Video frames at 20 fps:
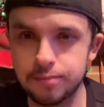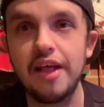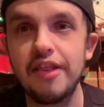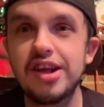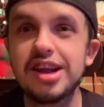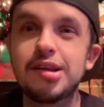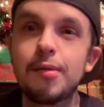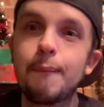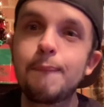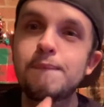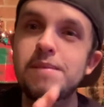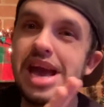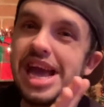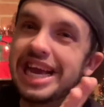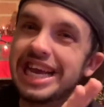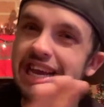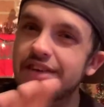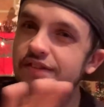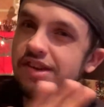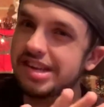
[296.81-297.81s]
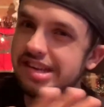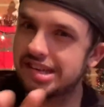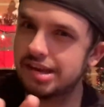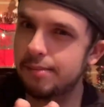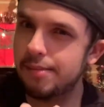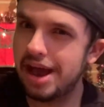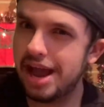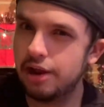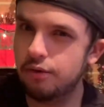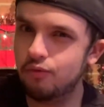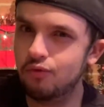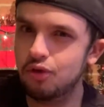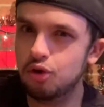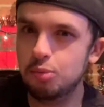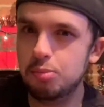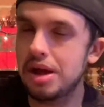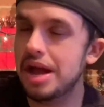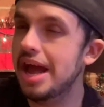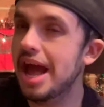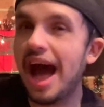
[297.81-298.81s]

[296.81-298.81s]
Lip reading: This may give us some headroom.